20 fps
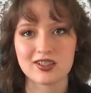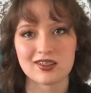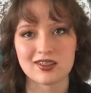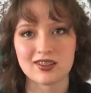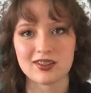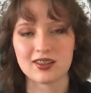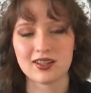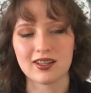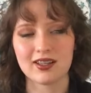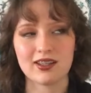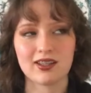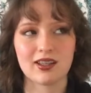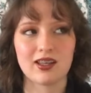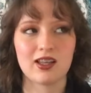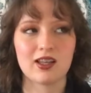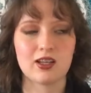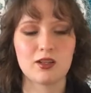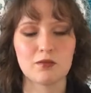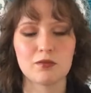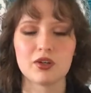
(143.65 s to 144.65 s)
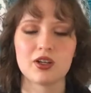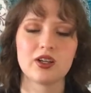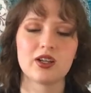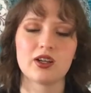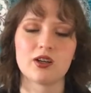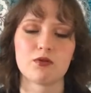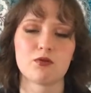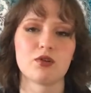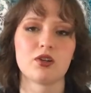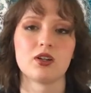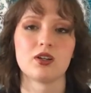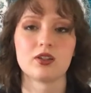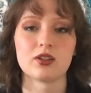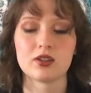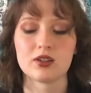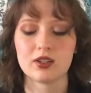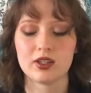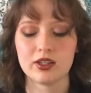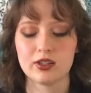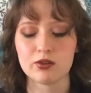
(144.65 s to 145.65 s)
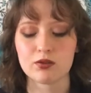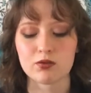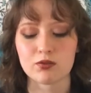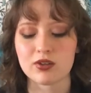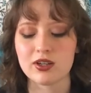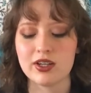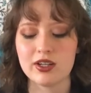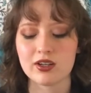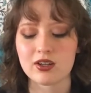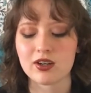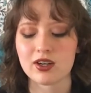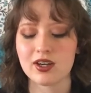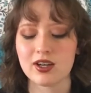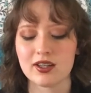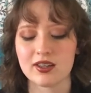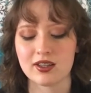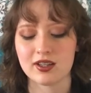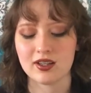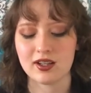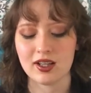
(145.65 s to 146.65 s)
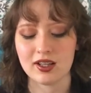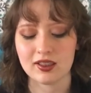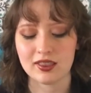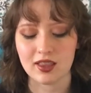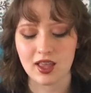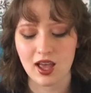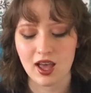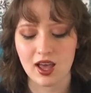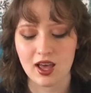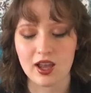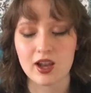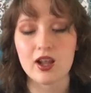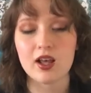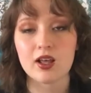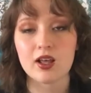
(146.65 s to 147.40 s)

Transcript: on like anybody I want to like read or anything like that,